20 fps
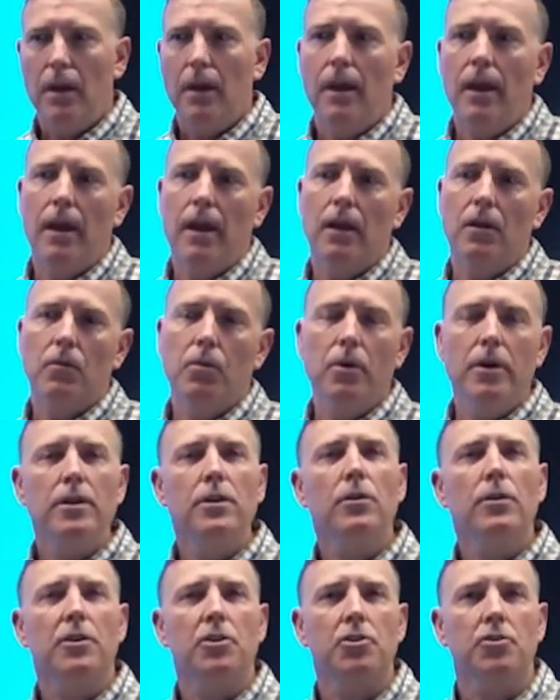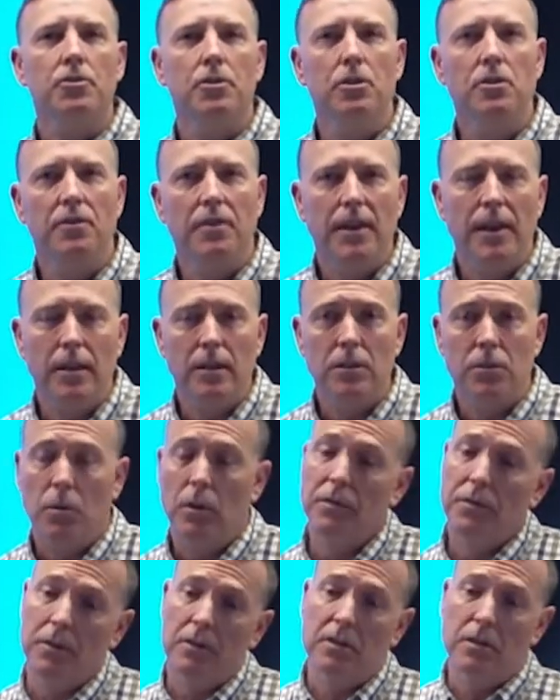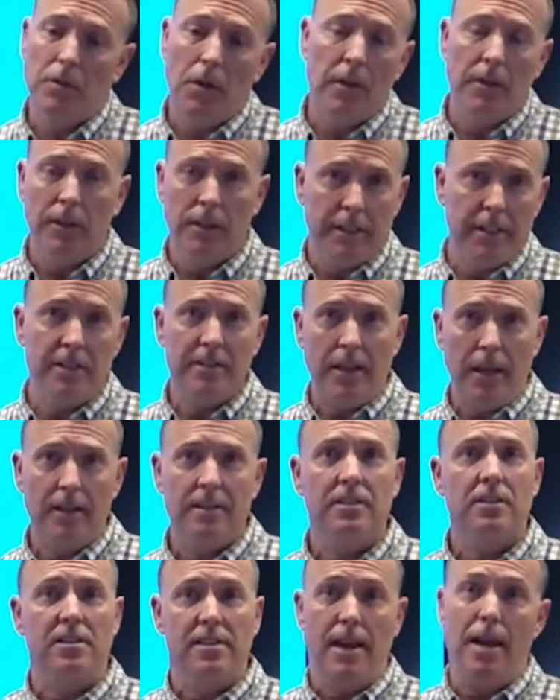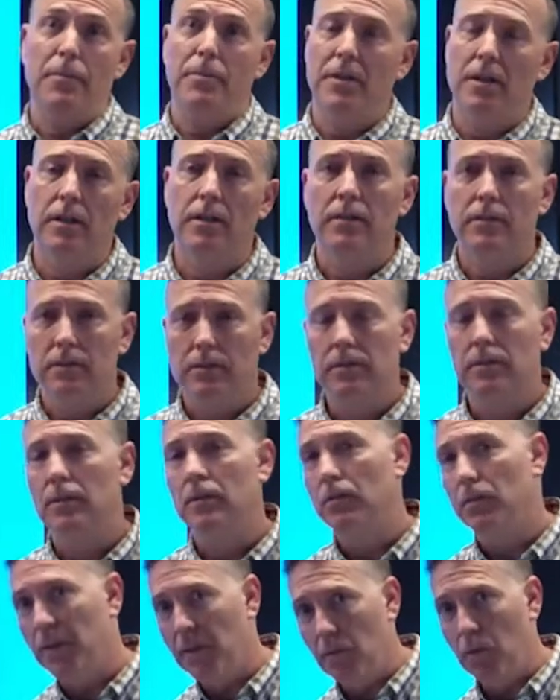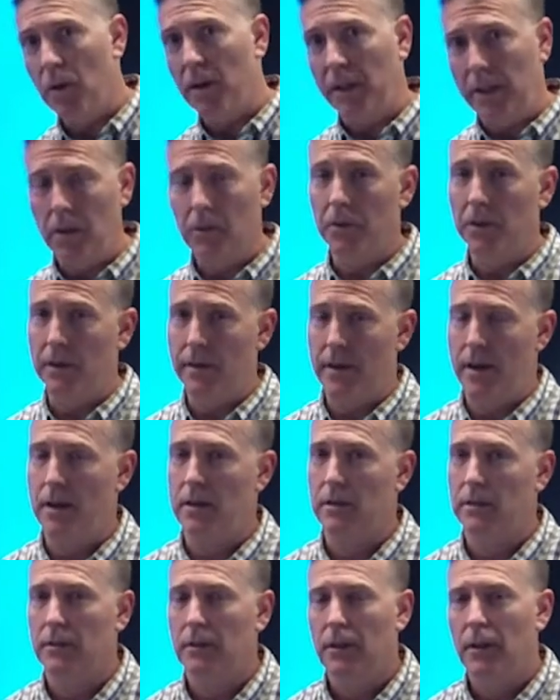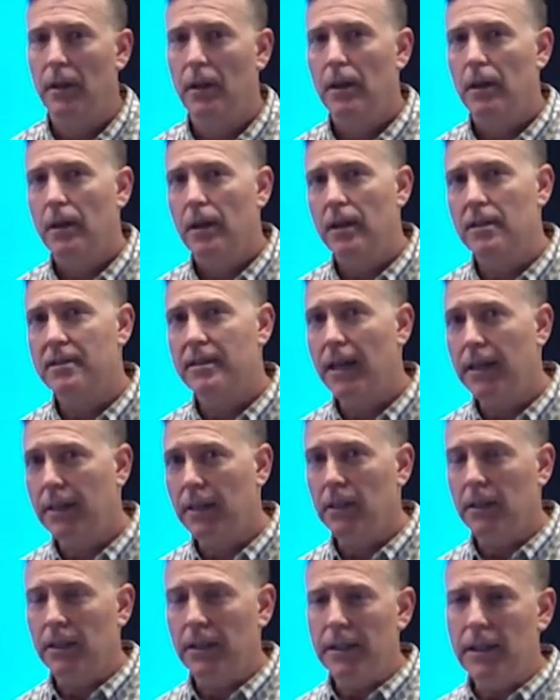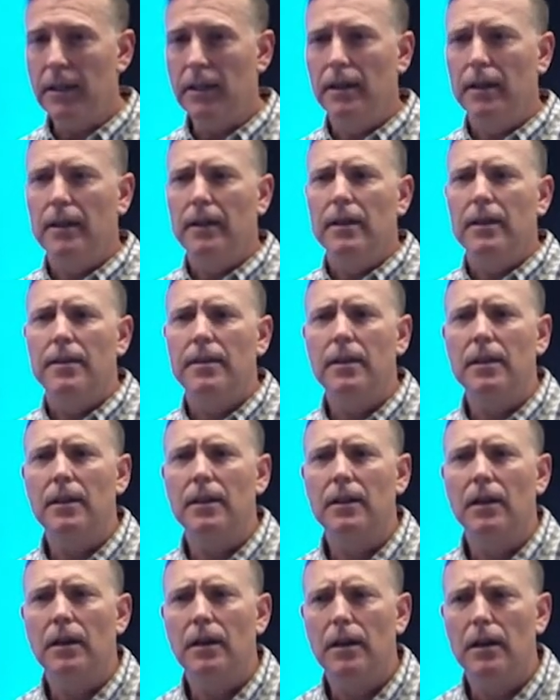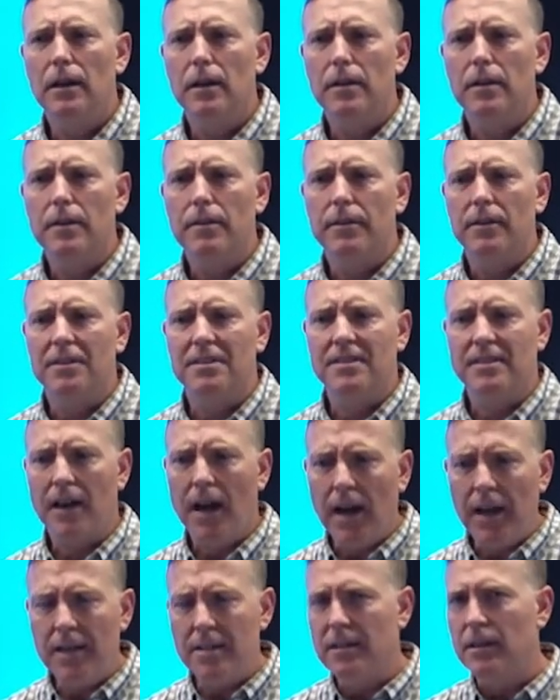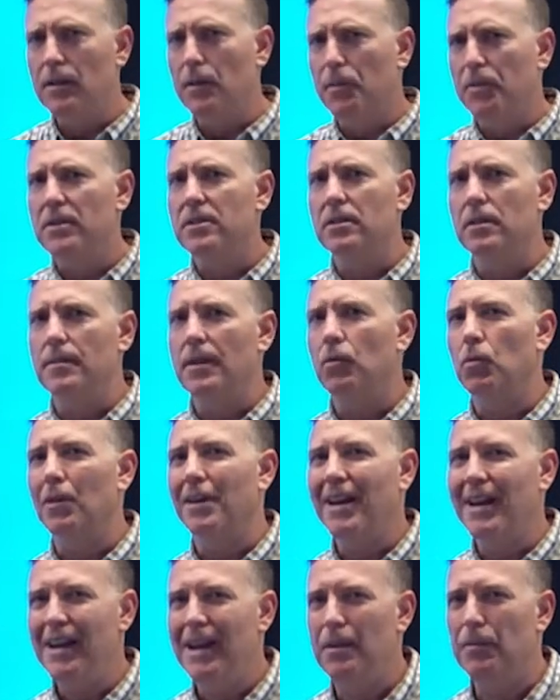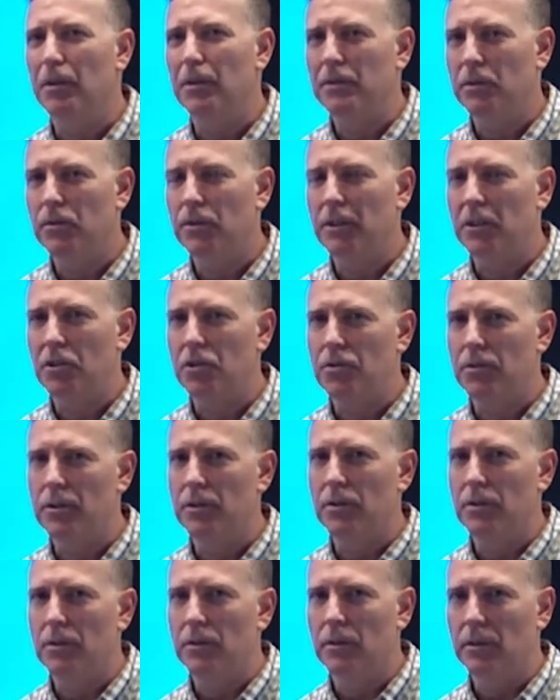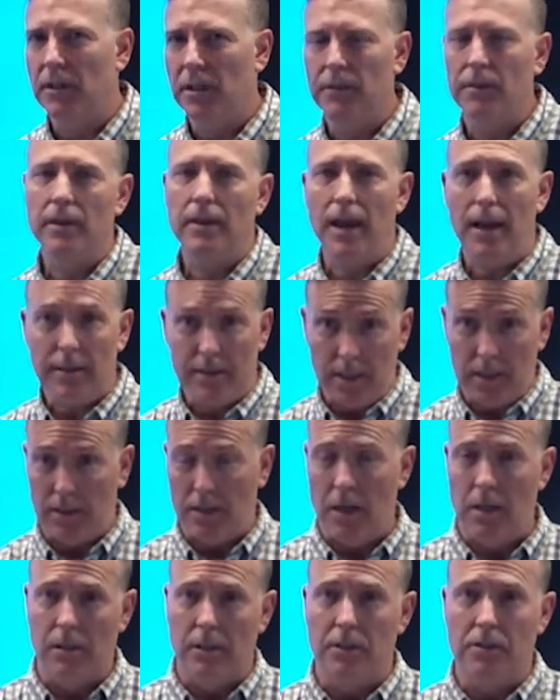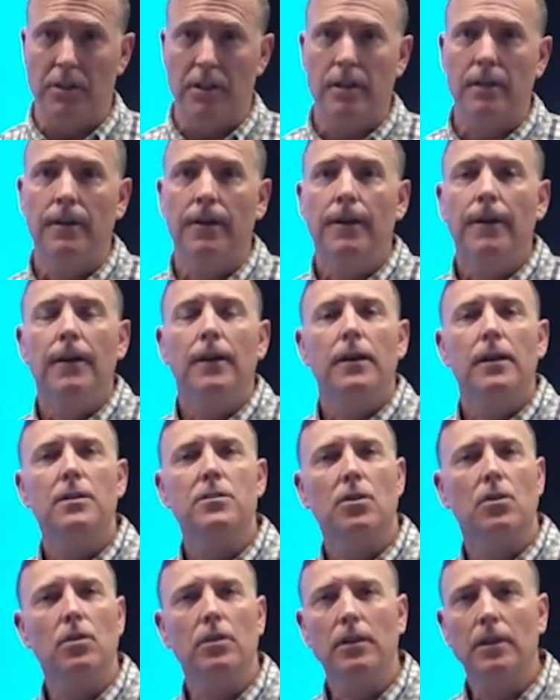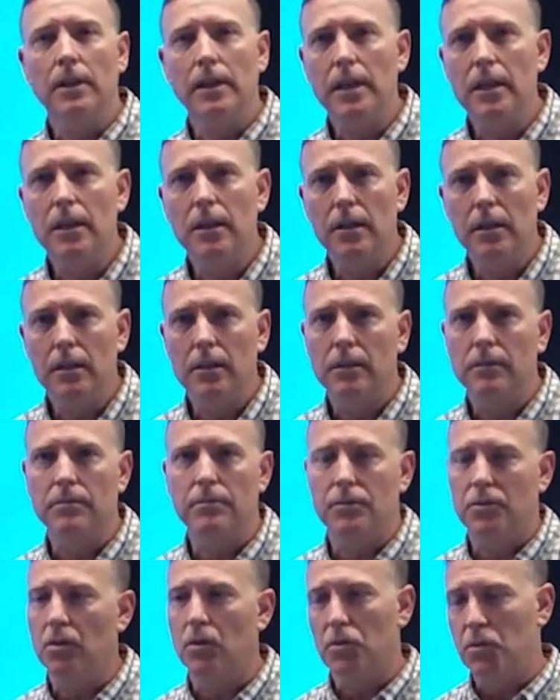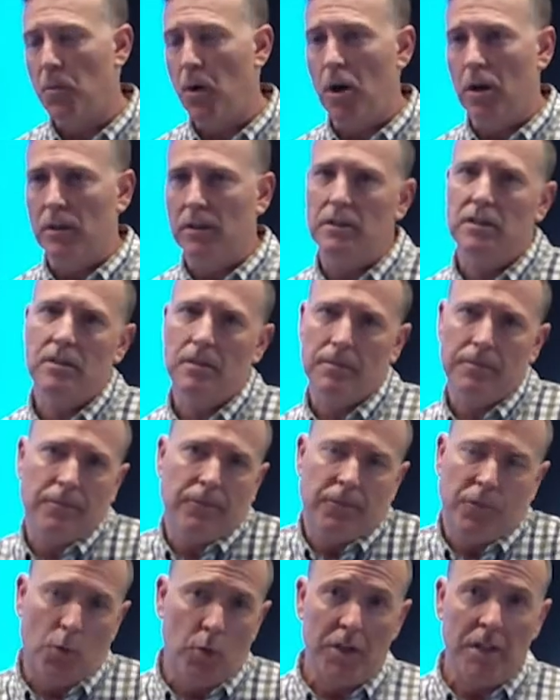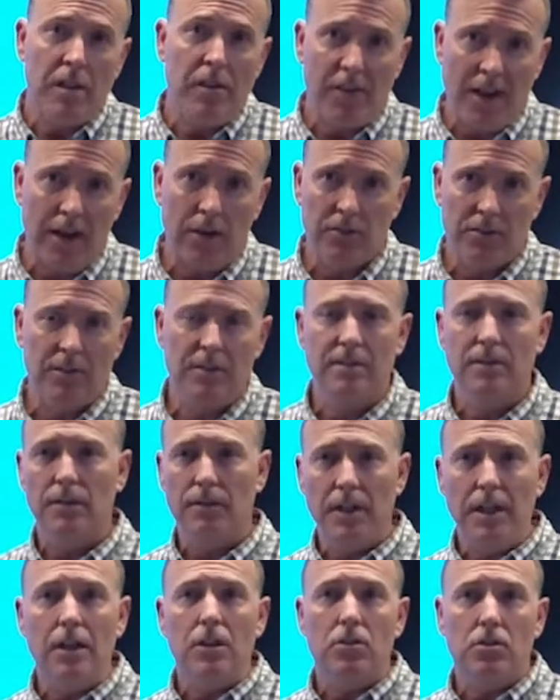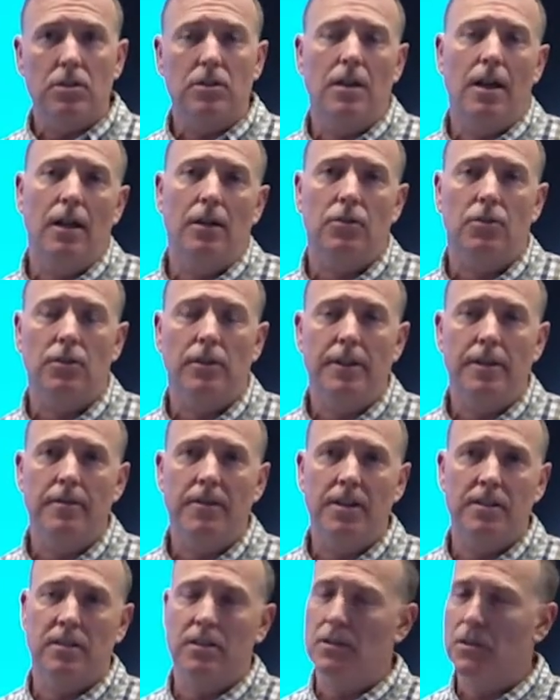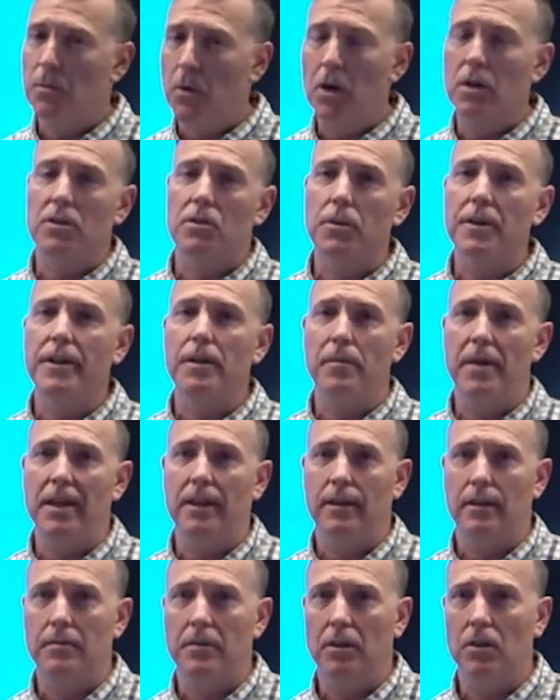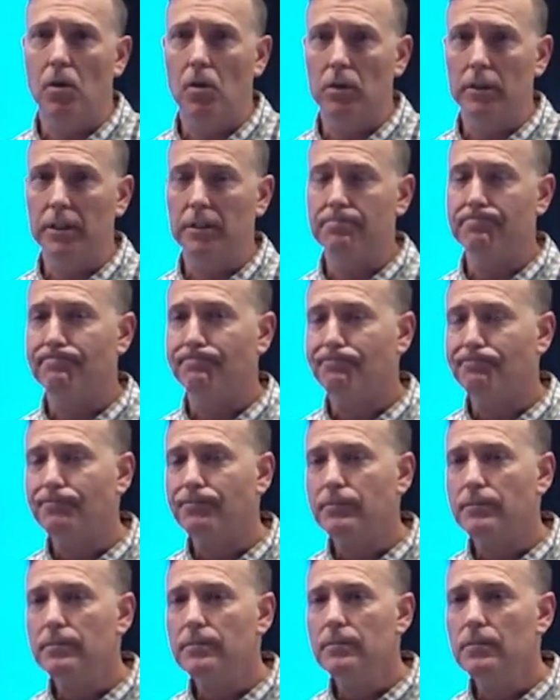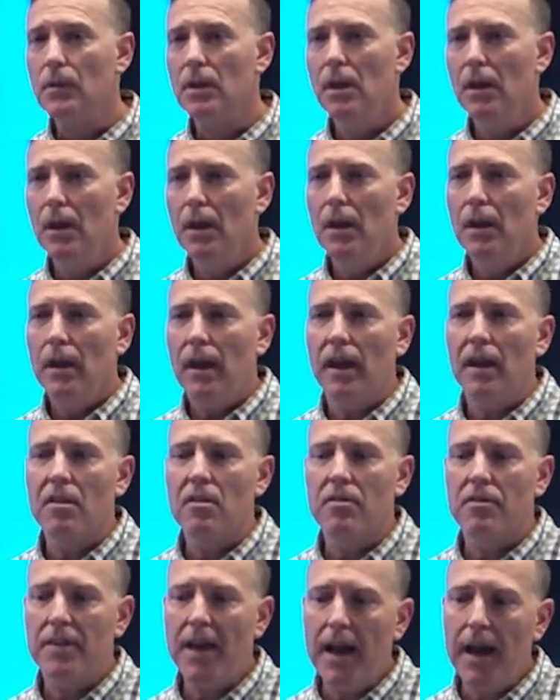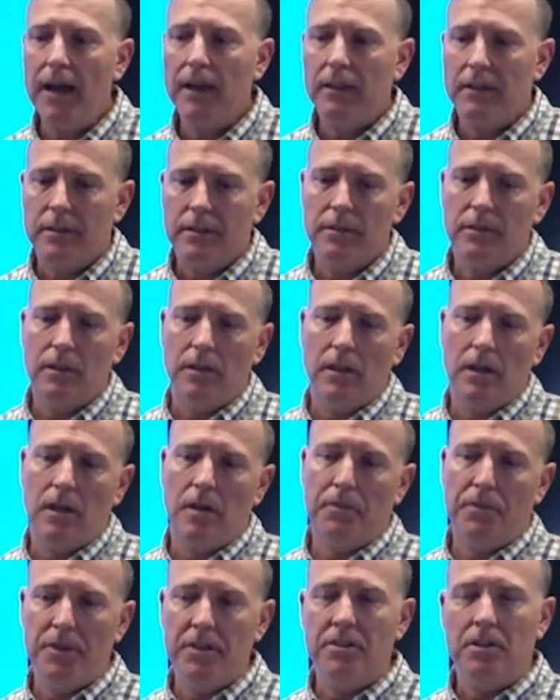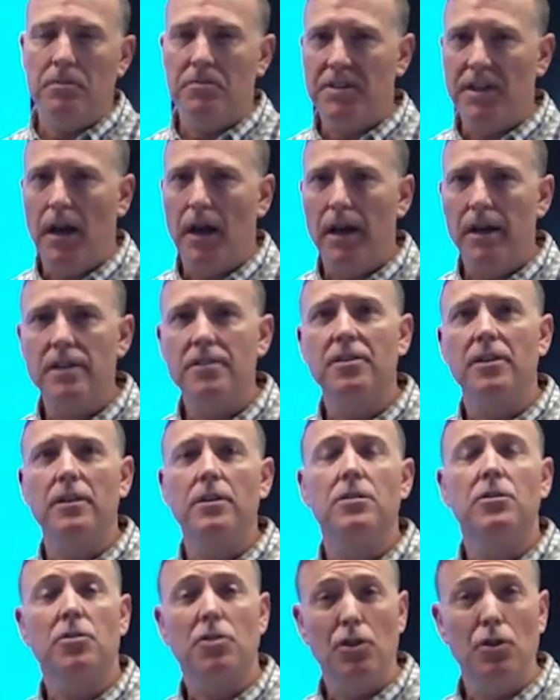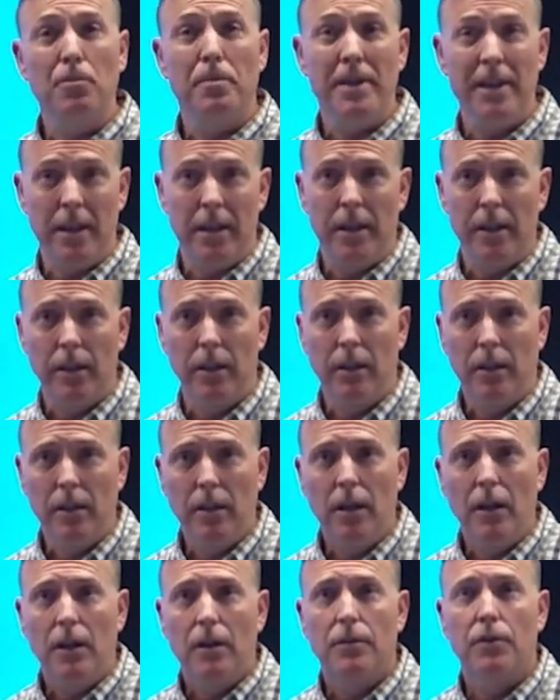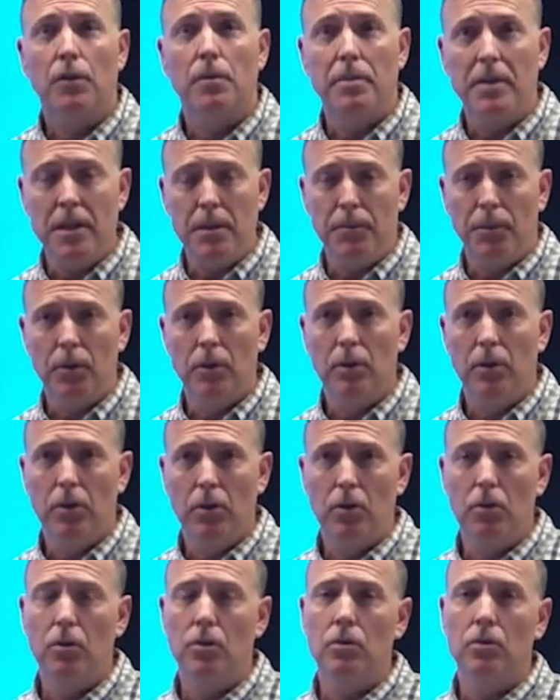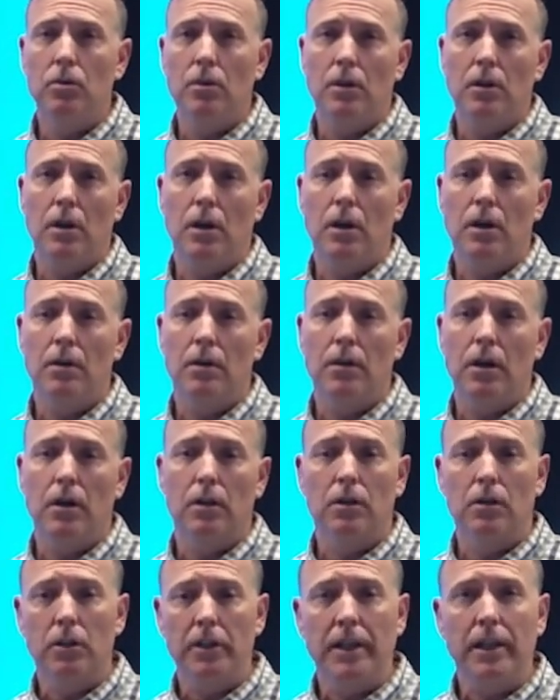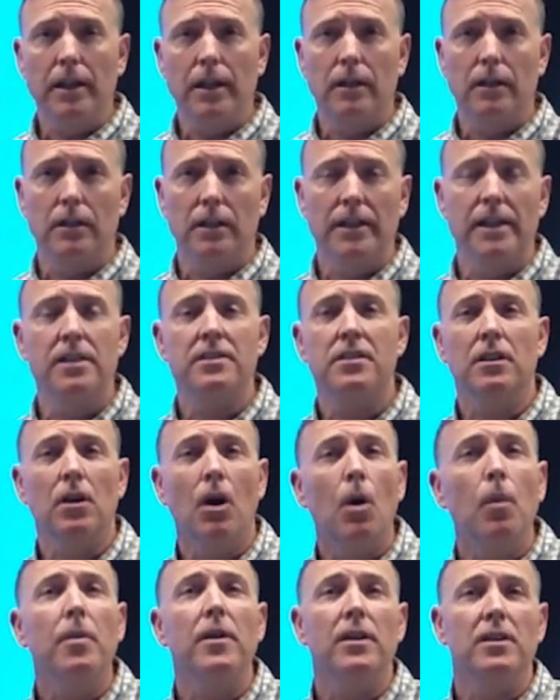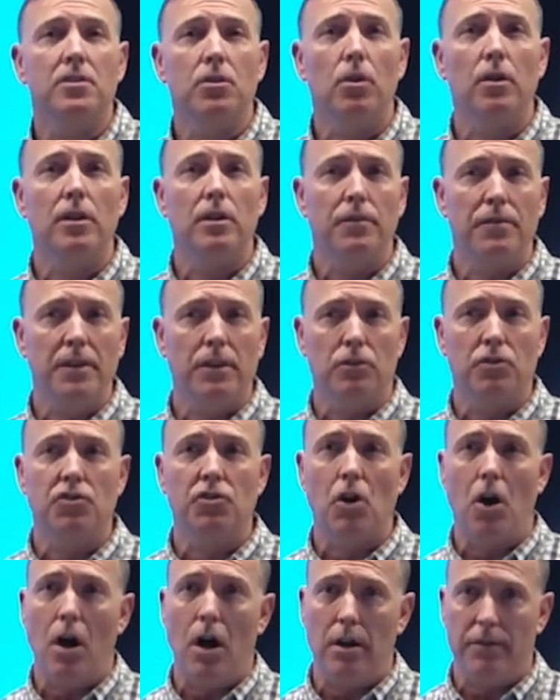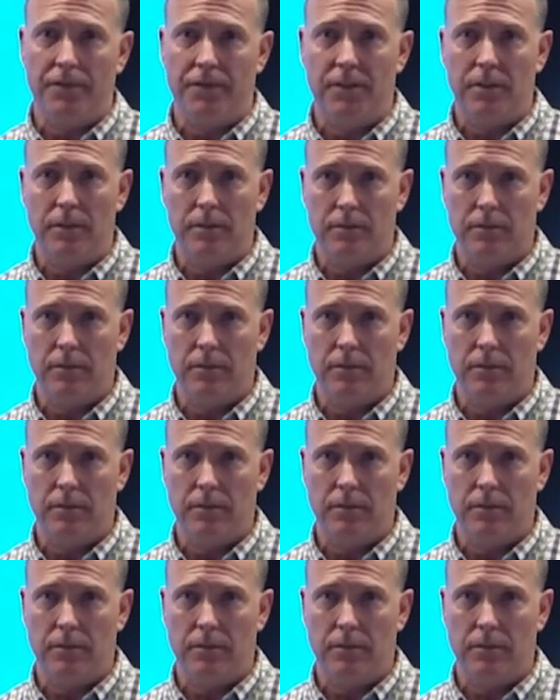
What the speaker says: And when you extrude things, well, first of all, the lens has to snap in, and we want to get rid of that. And secondly, the size of the prism that we're able to extrude, given that technology, is only so small. It's a 40,000th of an inch, actually. That's as small as we can make them and hold it. And that prism size is too big for people who are looking at a lens and hoping it's going to feel soft,